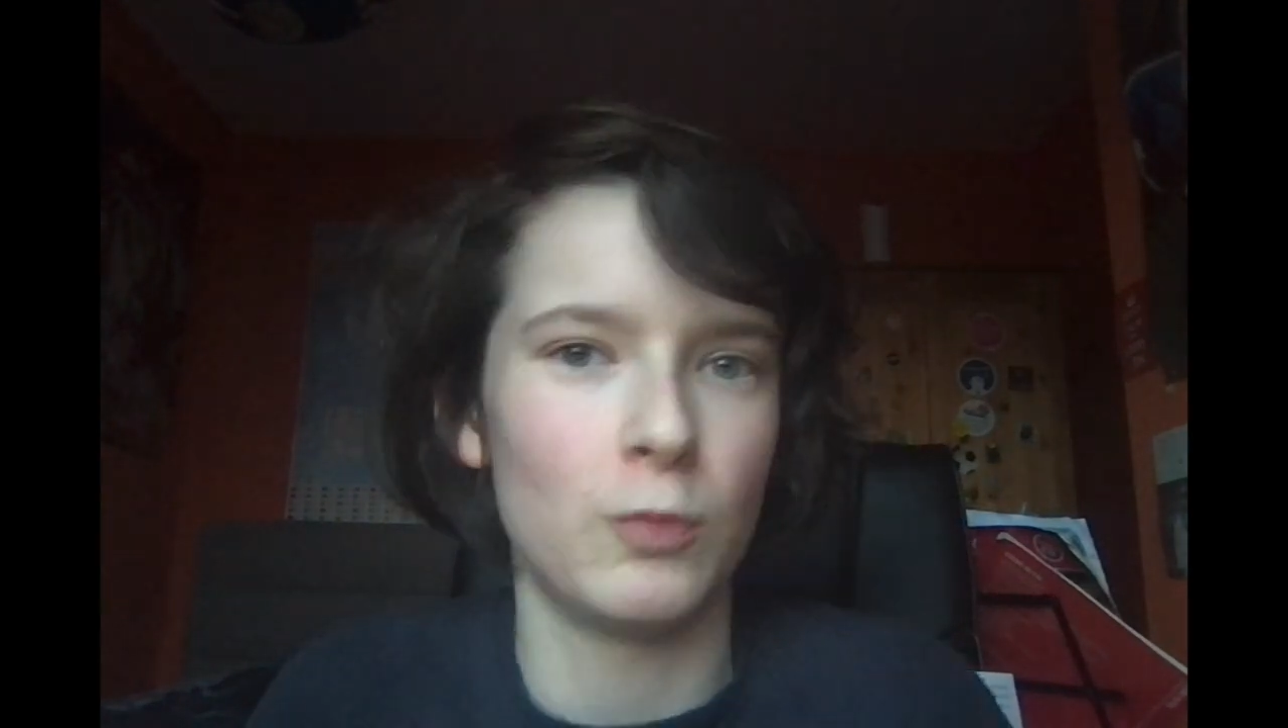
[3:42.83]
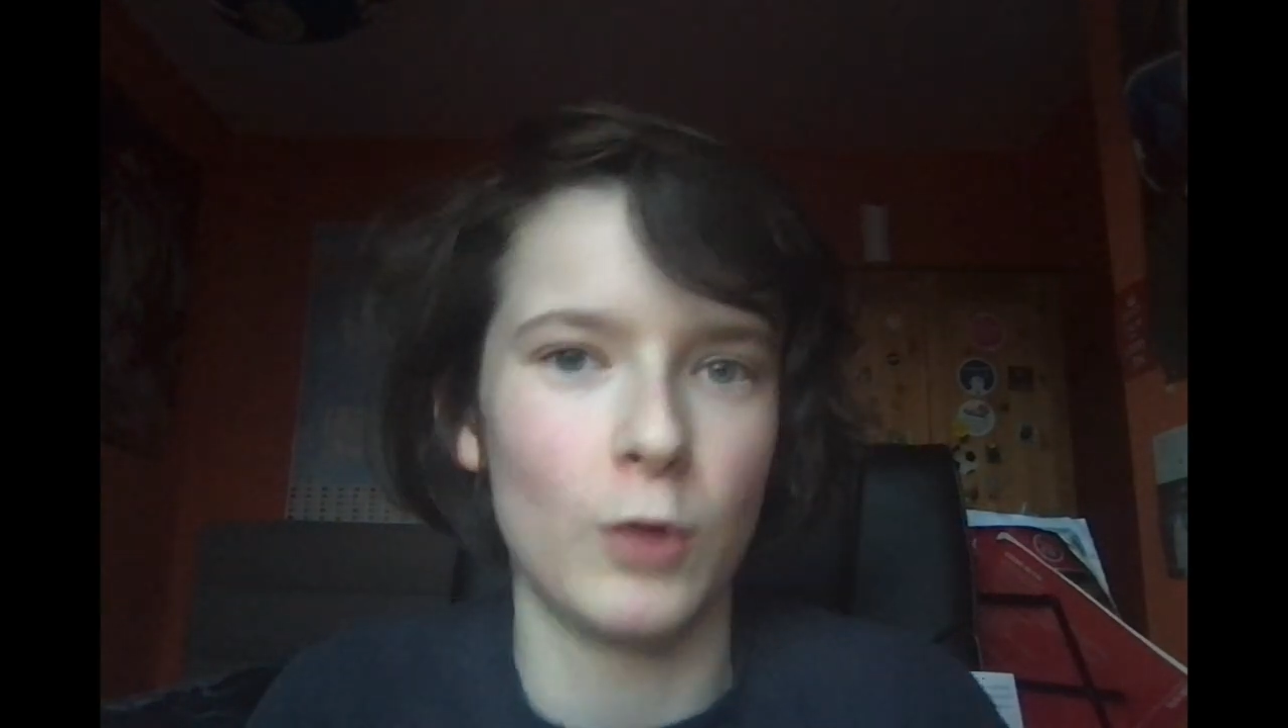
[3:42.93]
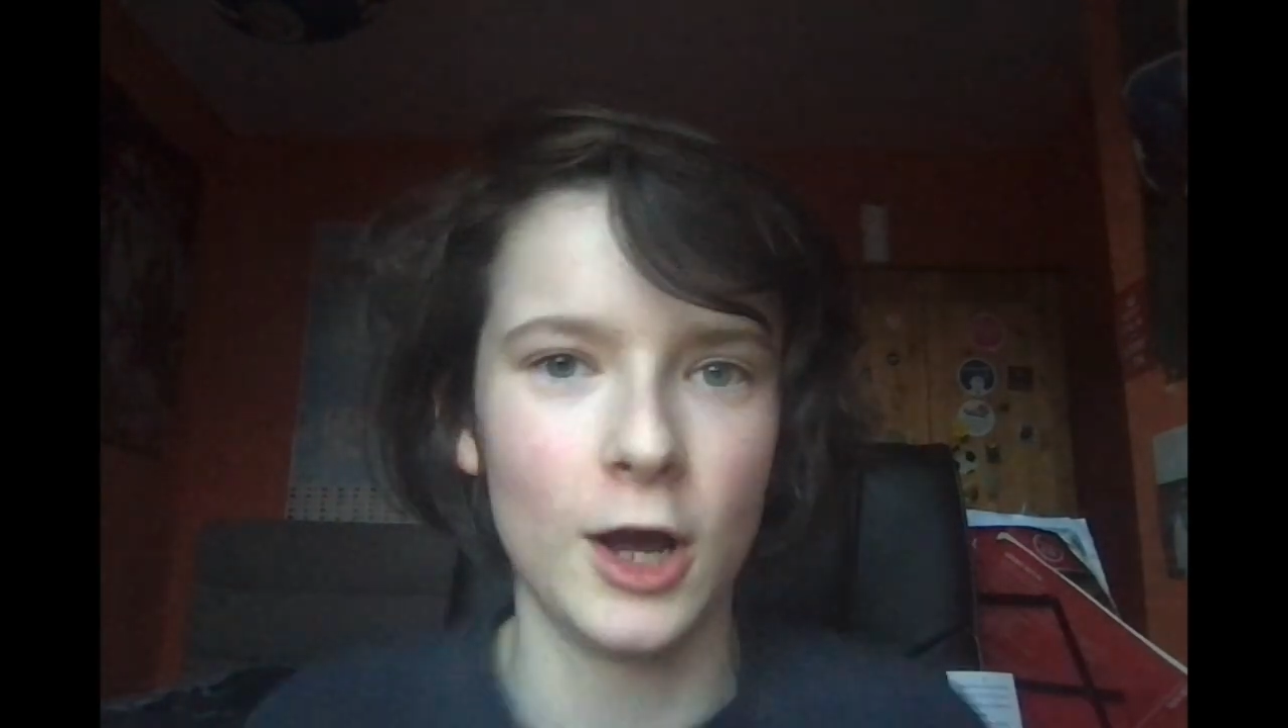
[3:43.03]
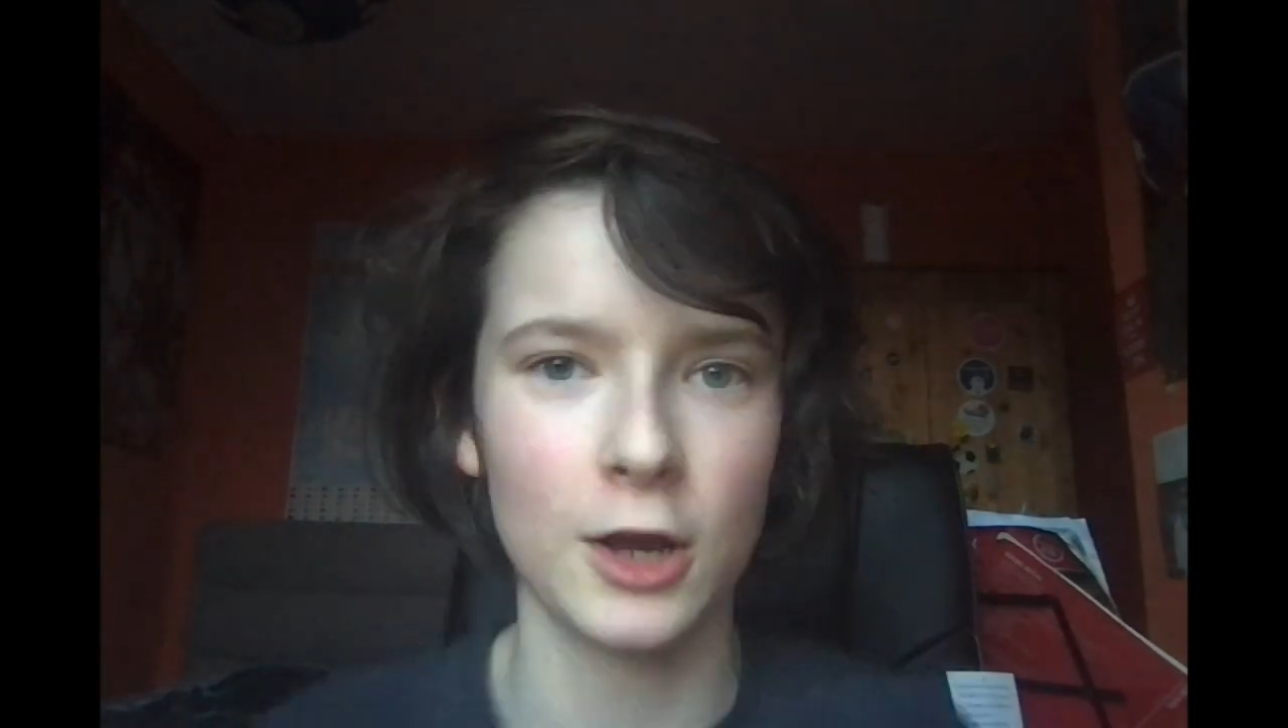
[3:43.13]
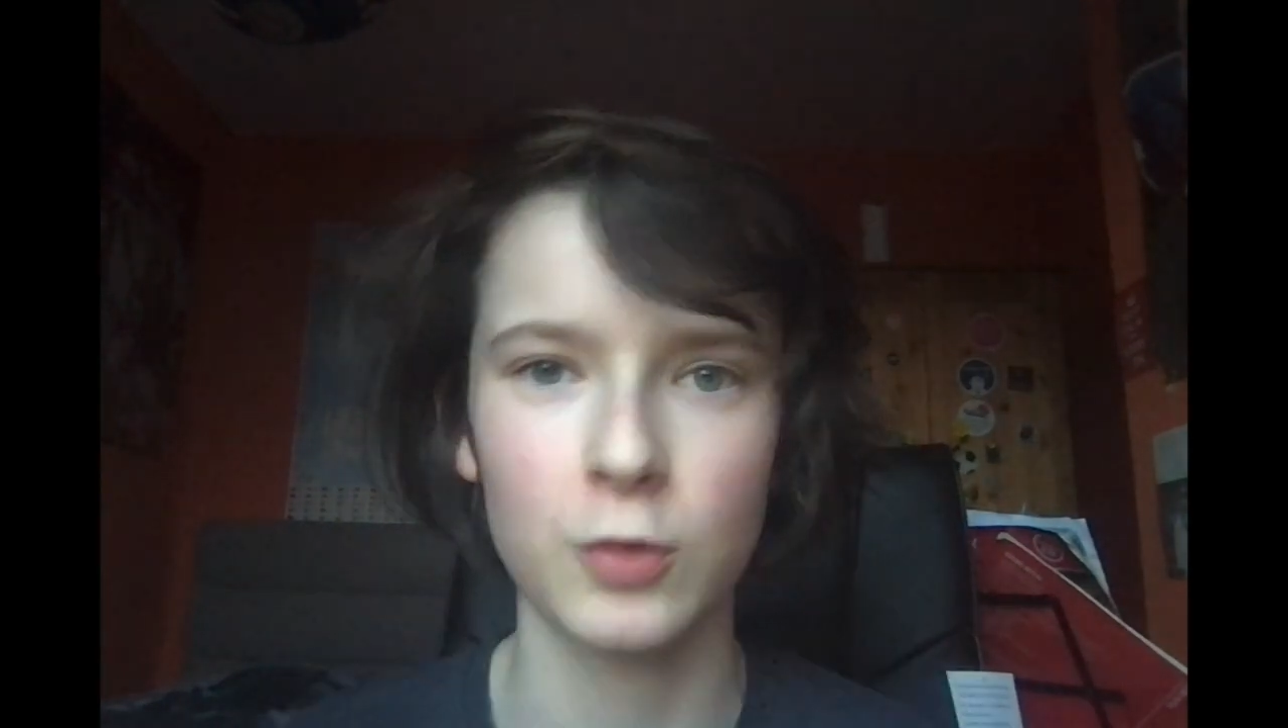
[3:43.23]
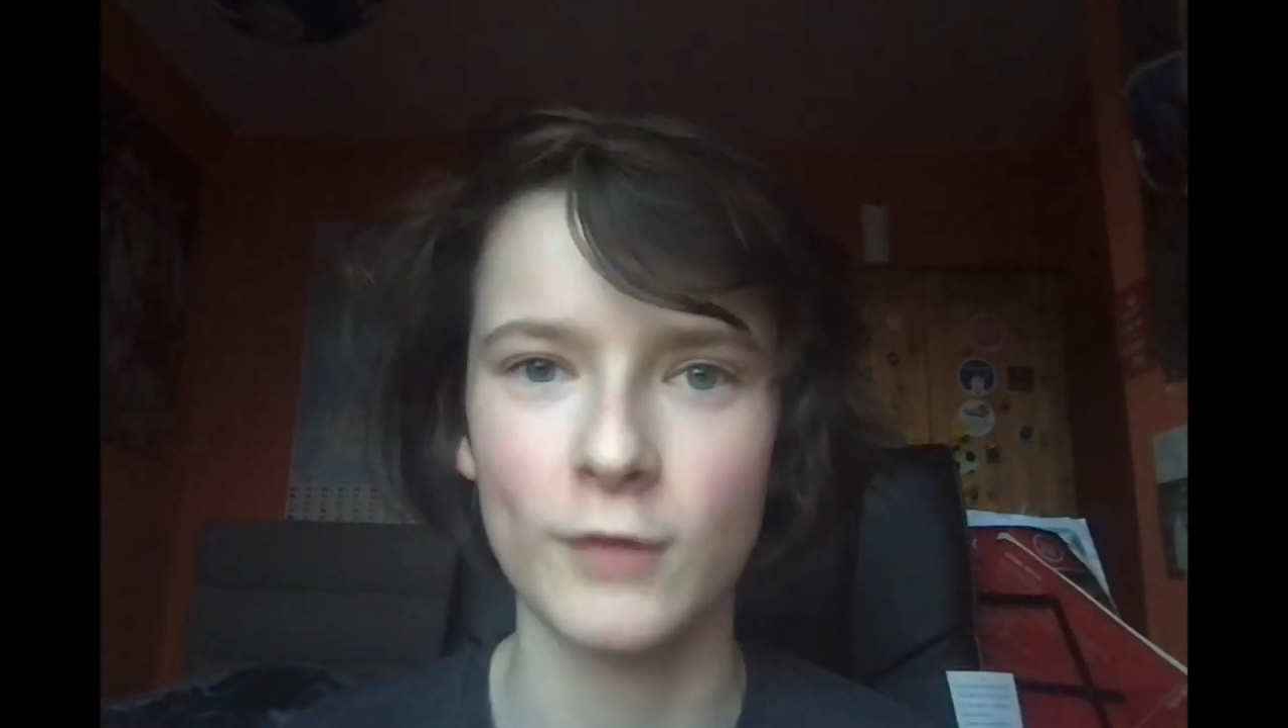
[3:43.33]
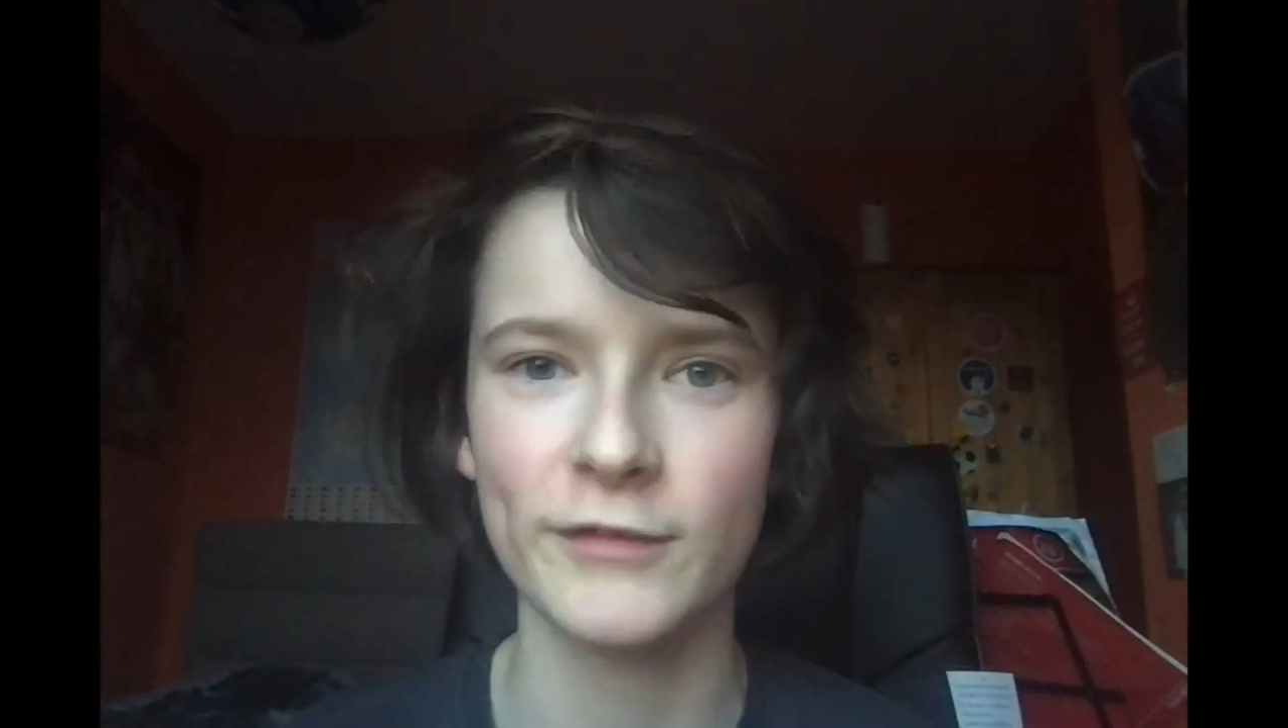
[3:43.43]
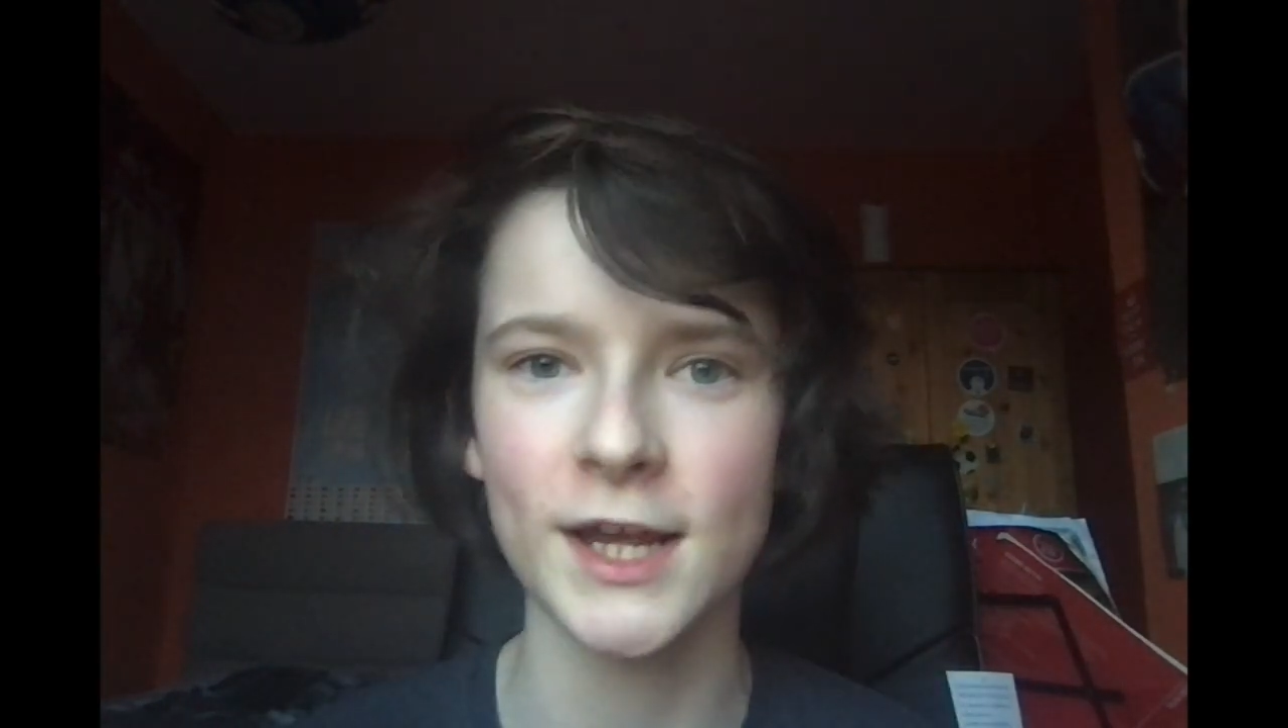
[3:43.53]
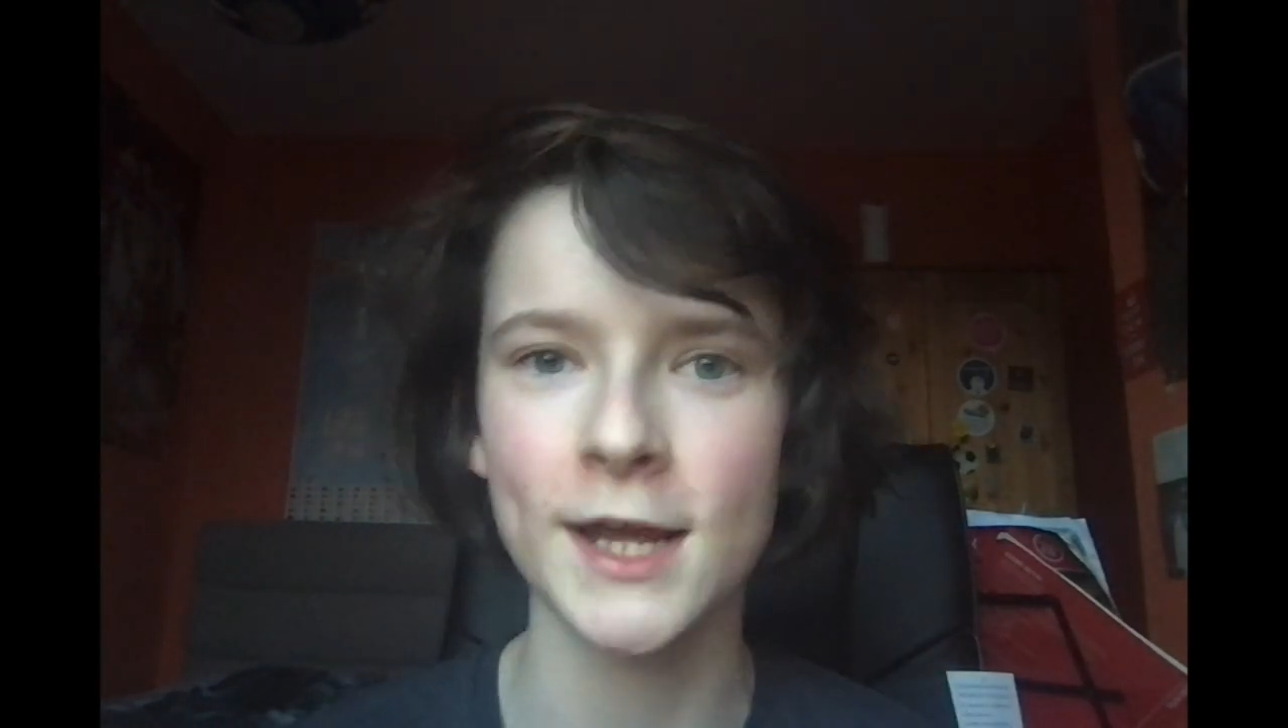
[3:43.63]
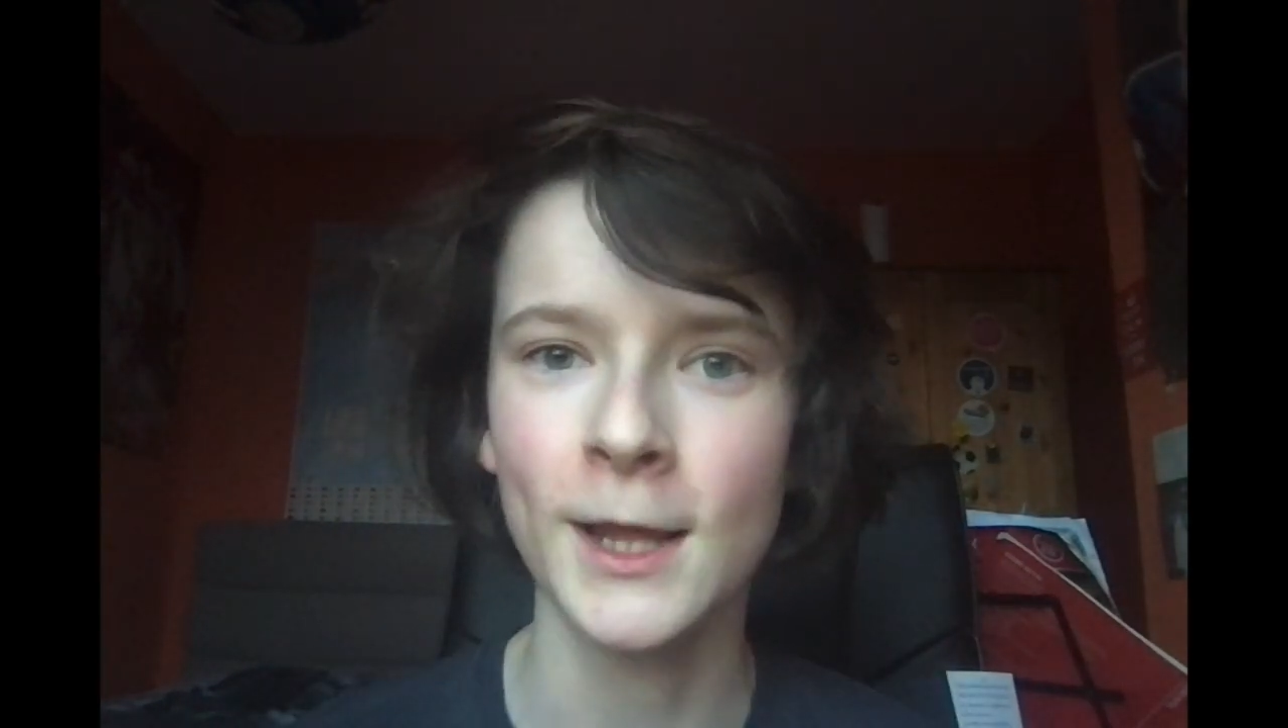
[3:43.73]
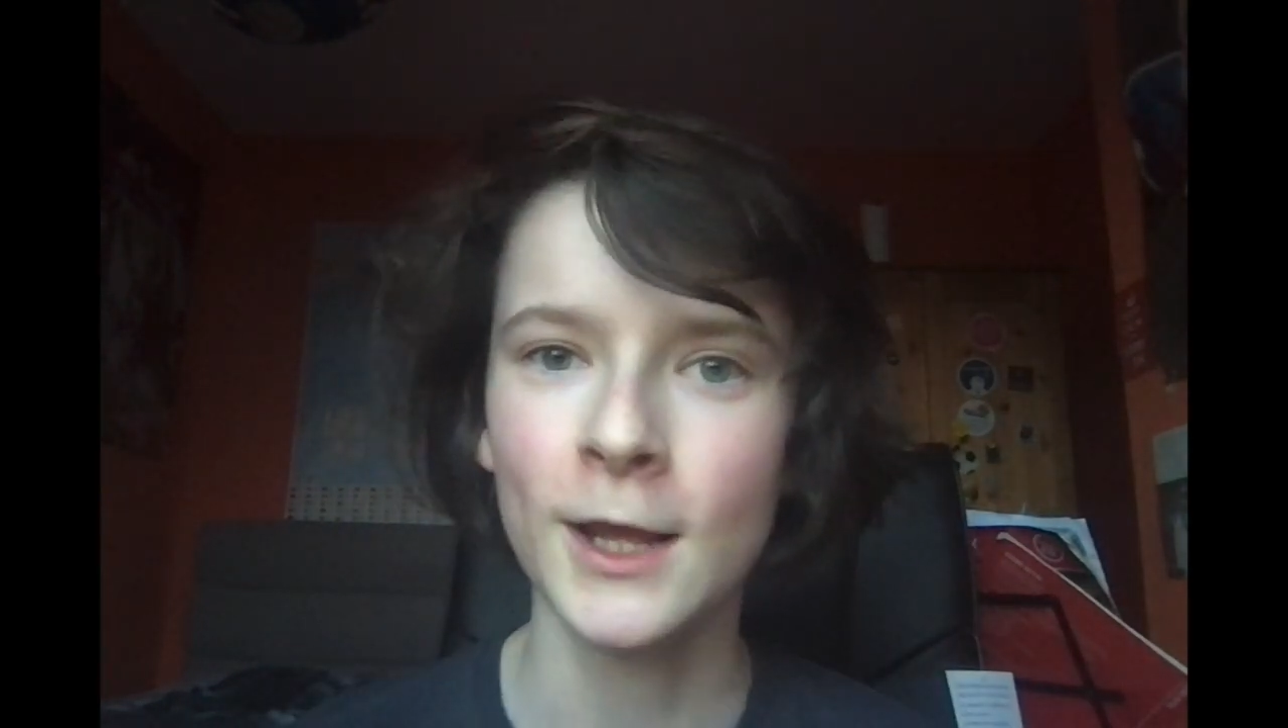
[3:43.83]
work with it,